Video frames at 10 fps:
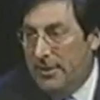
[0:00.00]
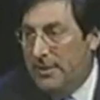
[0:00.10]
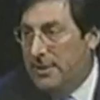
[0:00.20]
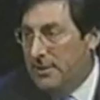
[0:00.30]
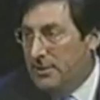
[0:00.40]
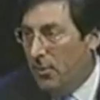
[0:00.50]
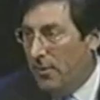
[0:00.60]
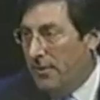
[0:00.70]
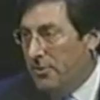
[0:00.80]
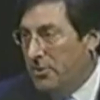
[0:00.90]
you see the
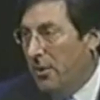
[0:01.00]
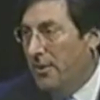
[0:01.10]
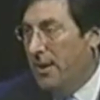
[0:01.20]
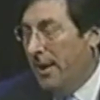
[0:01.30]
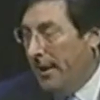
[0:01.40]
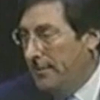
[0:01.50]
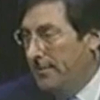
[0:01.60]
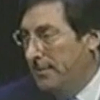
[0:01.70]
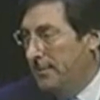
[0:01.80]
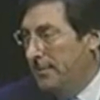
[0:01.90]
testimony that you saw tonight,
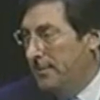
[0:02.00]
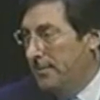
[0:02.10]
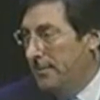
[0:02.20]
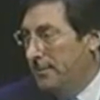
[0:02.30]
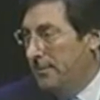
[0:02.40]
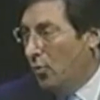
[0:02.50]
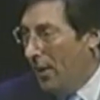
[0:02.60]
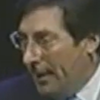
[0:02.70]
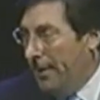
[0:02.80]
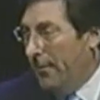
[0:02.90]

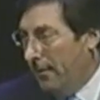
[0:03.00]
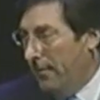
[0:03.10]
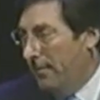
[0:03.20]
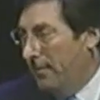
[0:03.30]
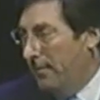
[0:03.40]
right here,